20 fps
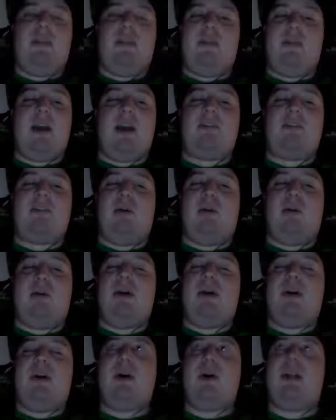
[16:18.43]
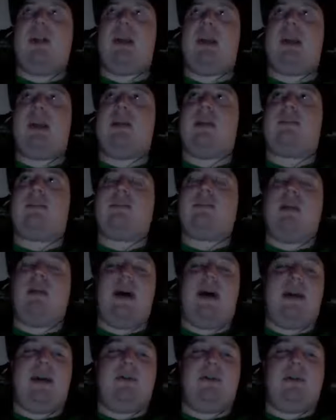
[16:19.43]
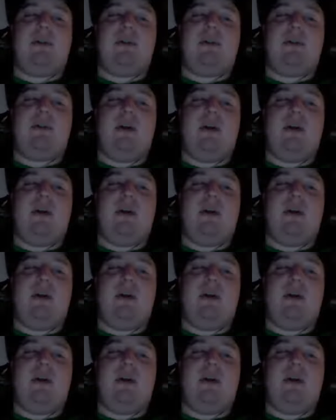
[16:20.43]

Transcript: match up all that well against. I don't know.